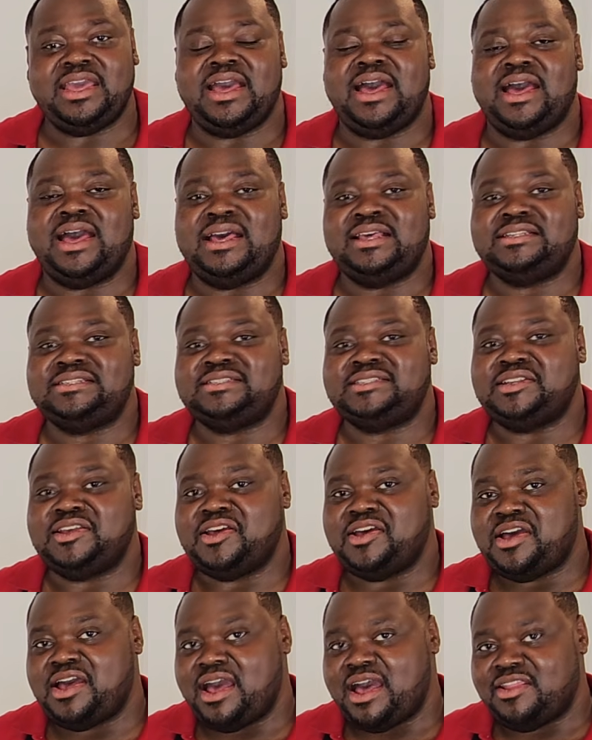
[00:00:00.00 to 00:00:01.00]
guys,
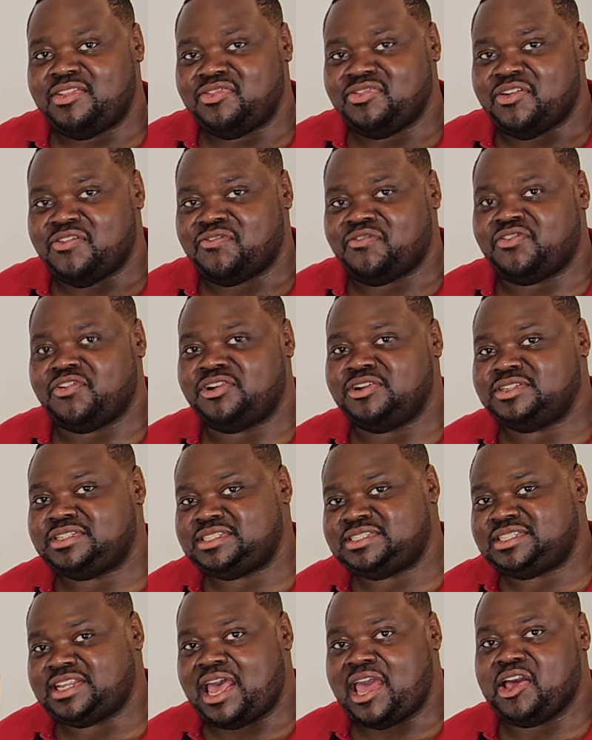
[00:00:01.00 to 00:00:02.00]
the
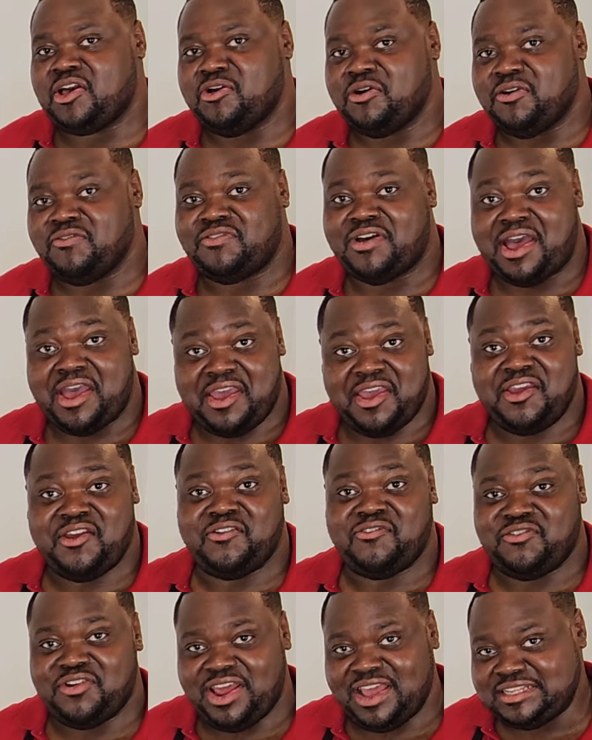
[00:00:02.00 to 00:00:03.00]
first cycle of our air
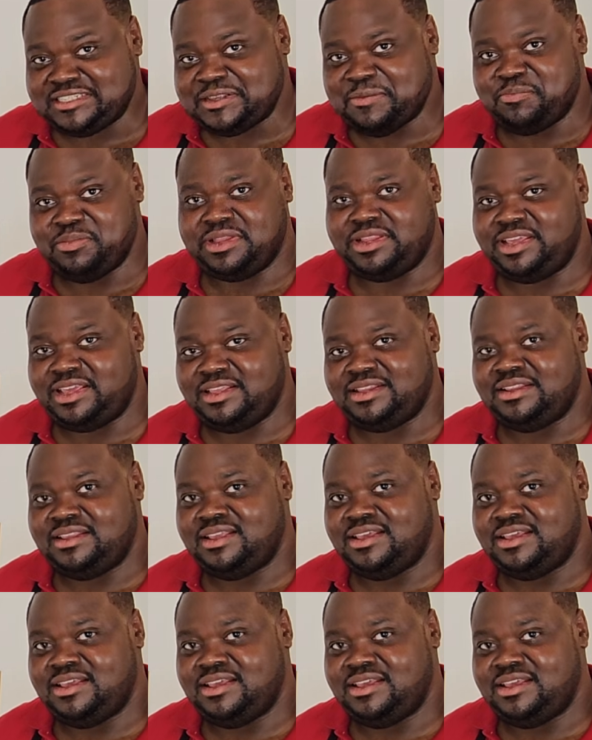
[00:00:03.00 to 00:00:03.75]
fry is complete.